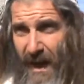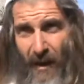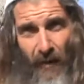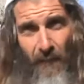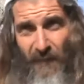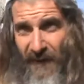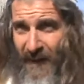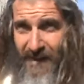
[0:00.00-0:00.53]

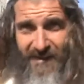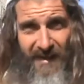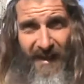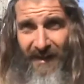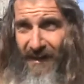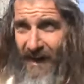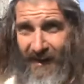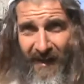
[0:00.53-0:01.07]
Arab can't
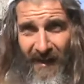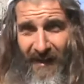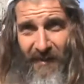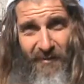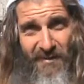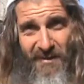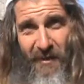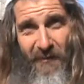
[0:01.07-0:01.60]
say
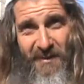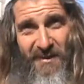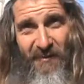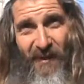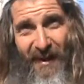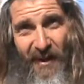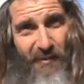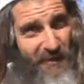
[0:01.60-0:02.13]
Nanach. There's no
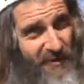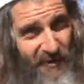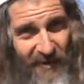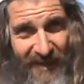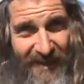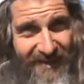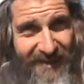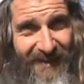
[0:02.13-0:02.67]
reason why a
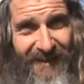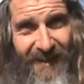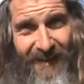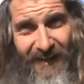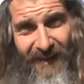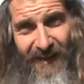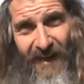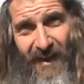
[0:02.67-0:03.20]
Christian can't say
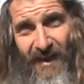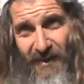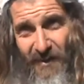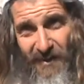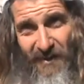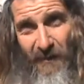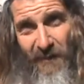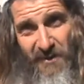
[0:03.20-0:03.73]
Nanach.
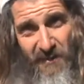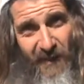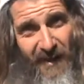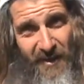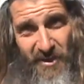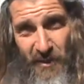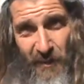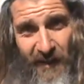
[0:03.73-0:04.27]
There's no reason
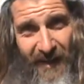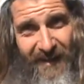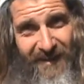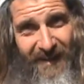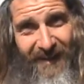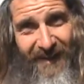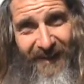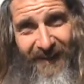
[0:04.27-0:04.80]
why a Jew can't
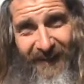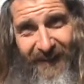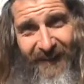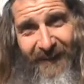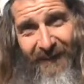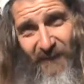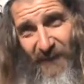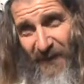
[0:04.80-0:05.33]
say Nanach.
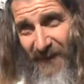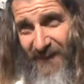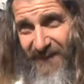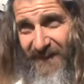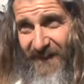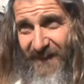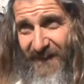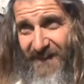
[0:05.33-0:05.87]

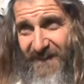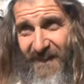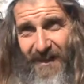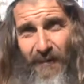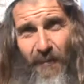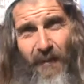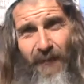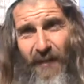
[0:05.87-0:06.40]

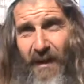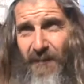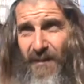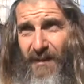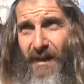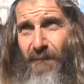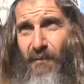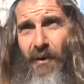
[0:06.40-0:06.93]
We've come
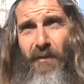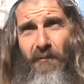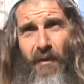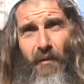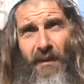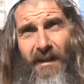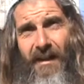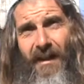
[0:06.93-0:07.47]
to that point
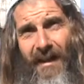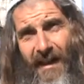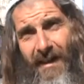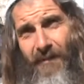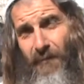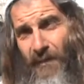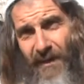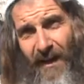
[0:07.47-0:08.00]
where we need a
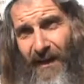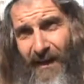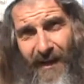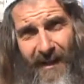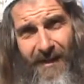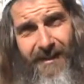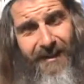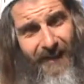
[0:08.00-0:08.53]
head. Without a
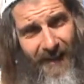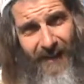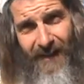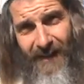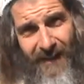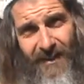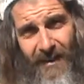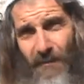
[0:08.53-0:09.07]
head,
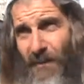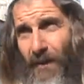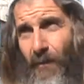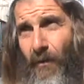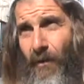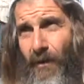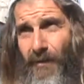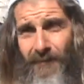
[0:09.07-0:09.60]
it could be a
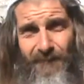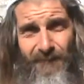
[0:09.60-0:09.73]
war.